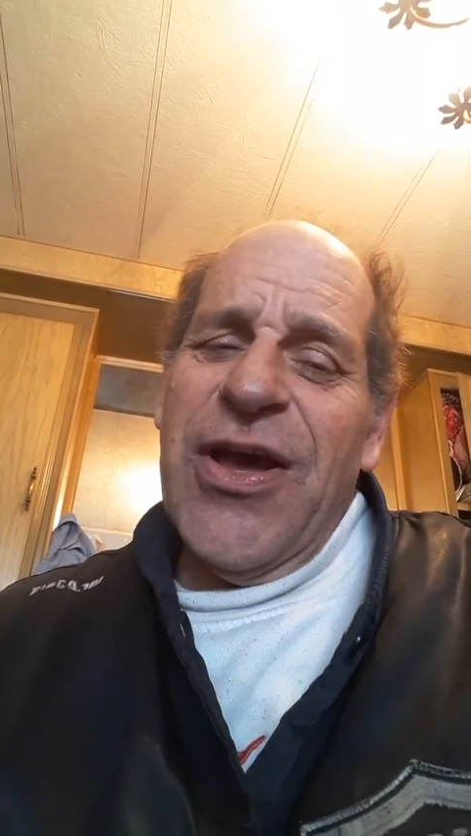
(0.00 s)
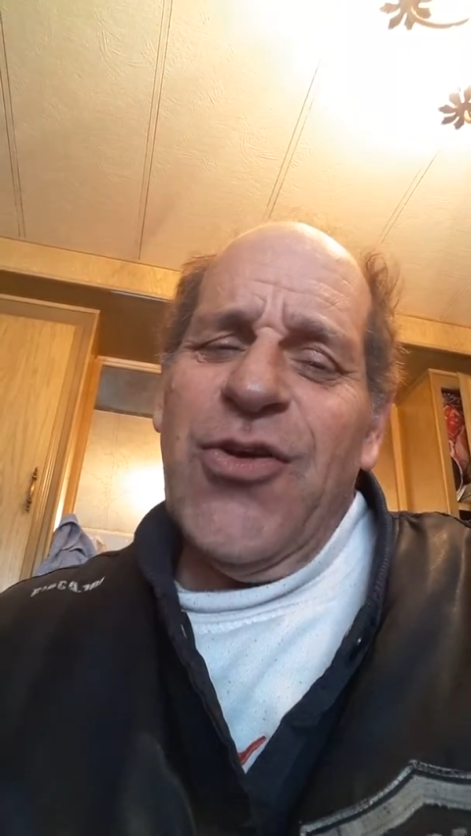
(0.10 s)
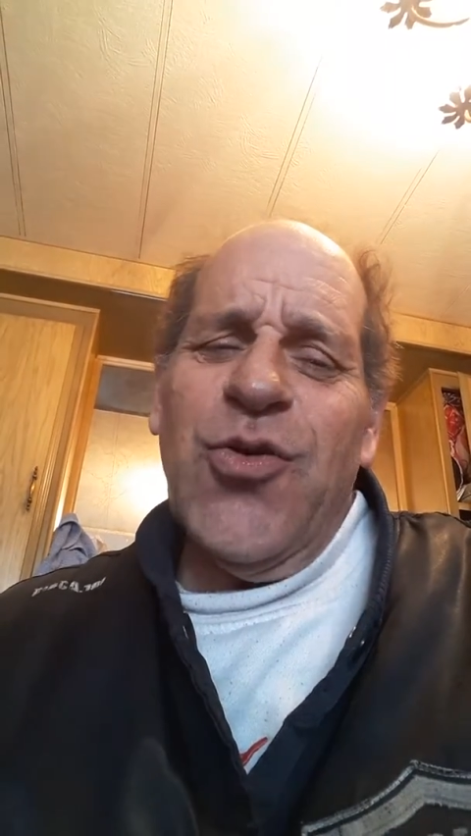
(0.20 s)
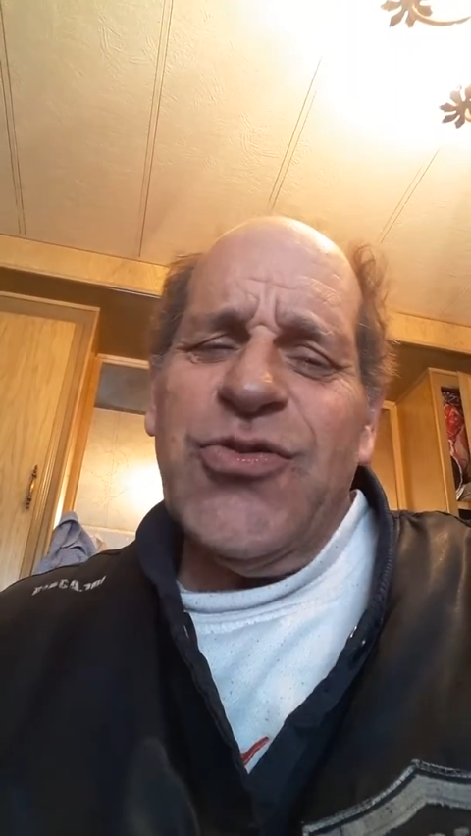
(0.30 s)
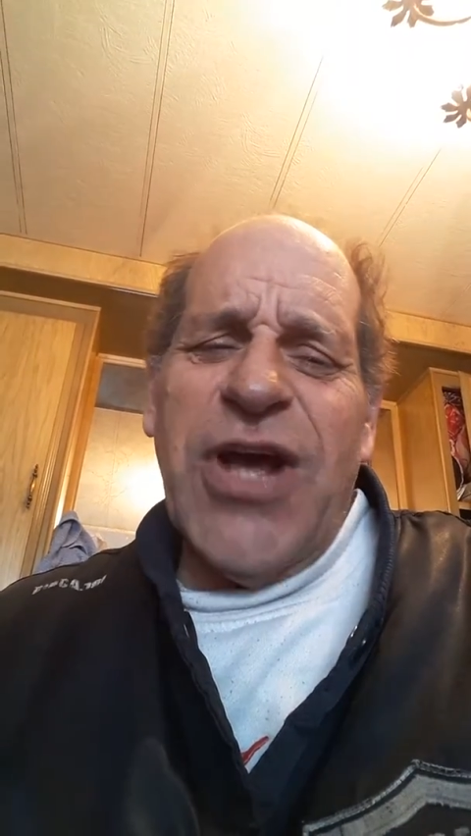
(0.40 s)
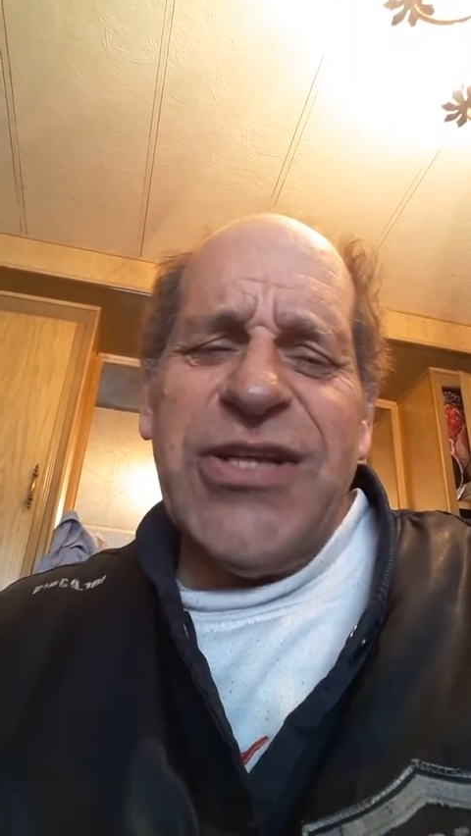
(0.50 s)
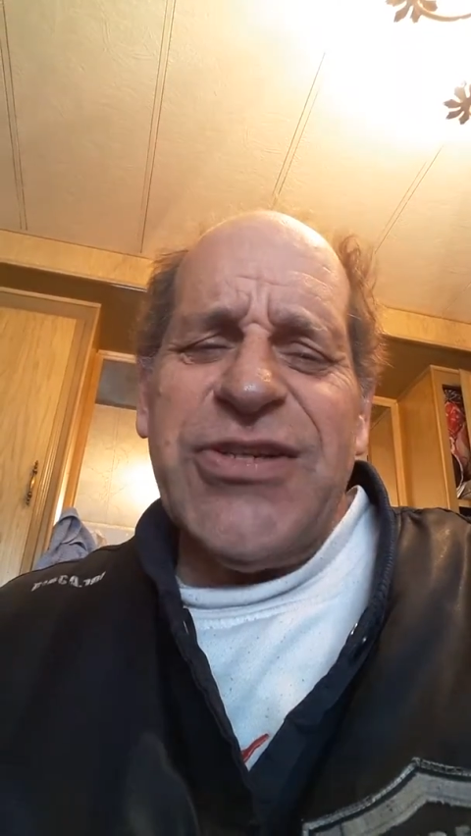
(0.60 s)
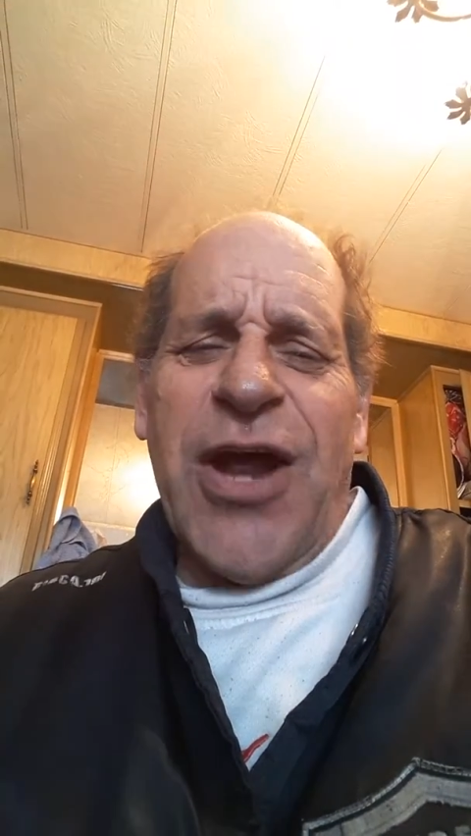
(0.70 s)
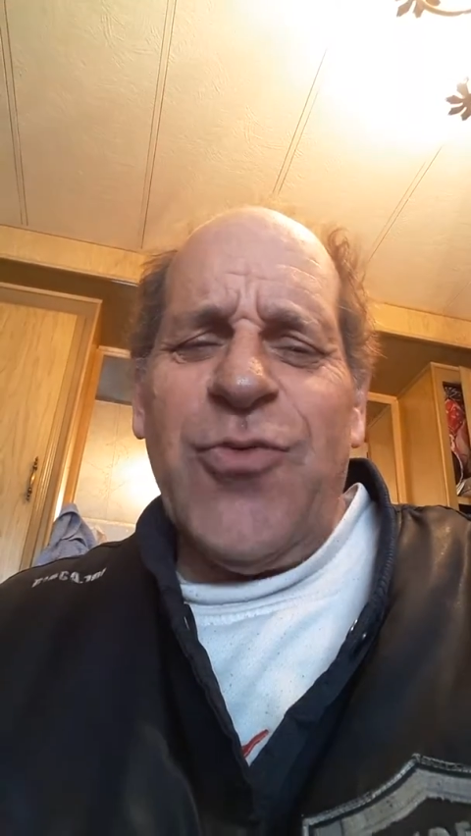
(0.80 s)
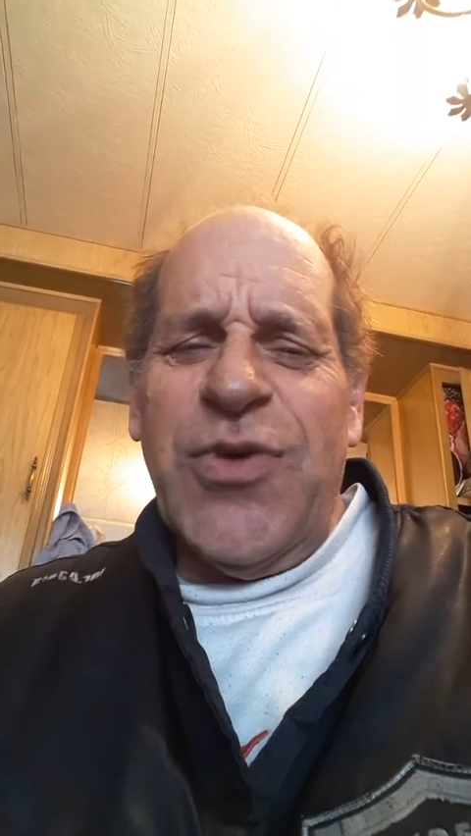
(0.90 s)
and who does
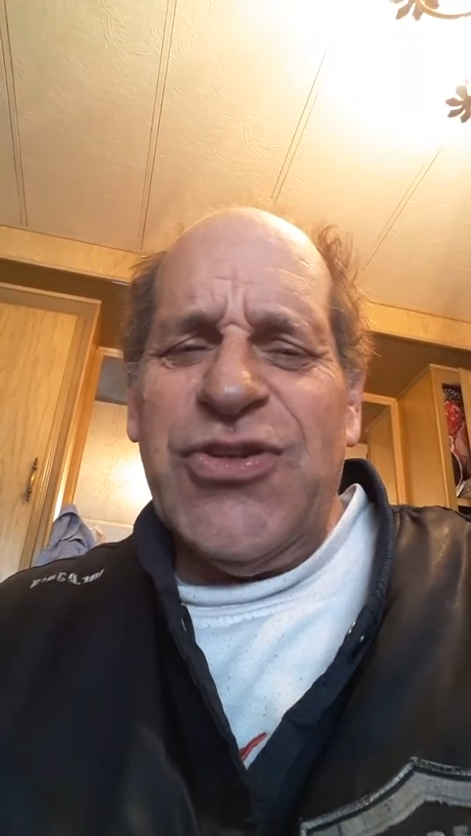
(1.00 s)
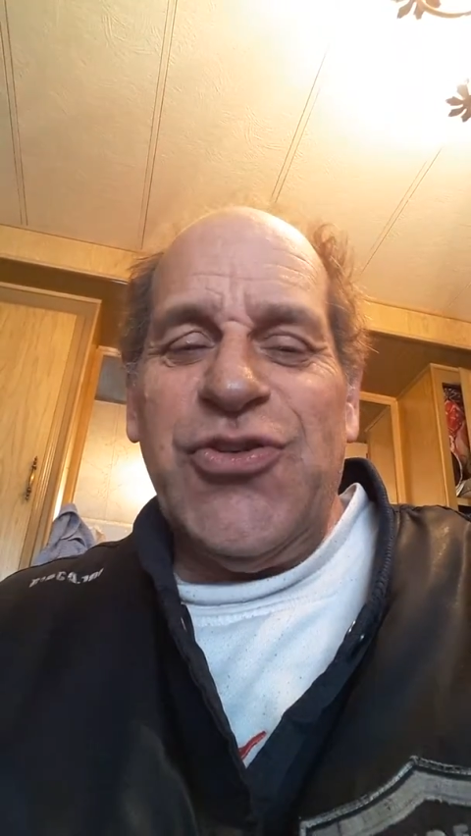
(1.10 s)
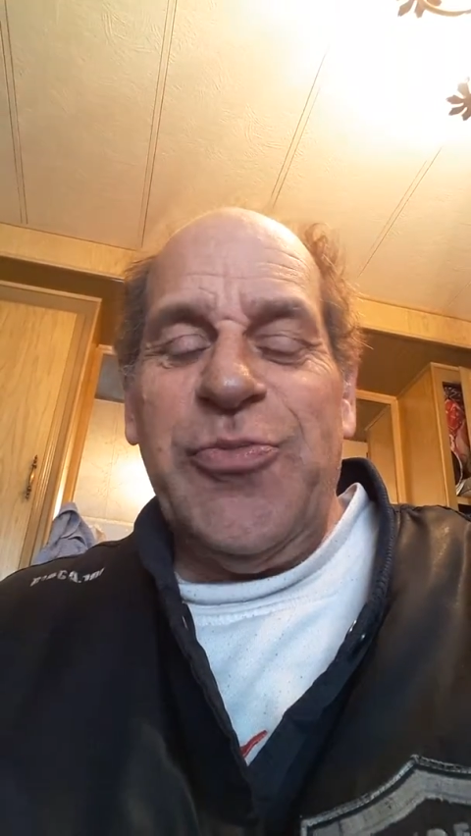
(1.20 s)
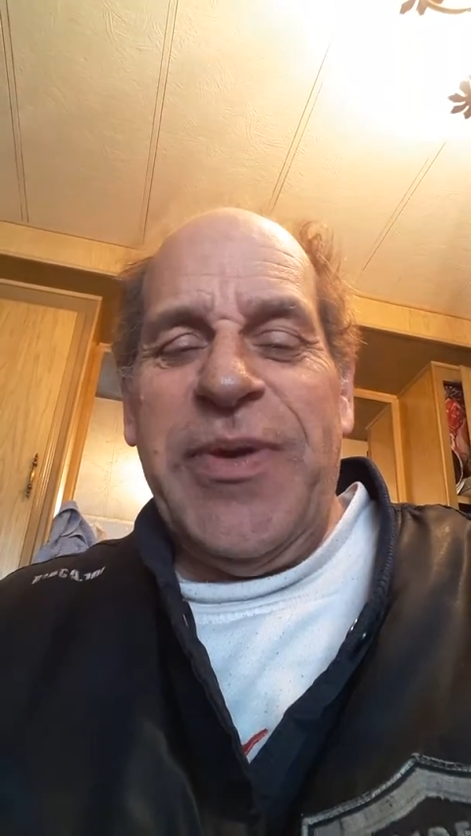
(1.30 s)
not wish to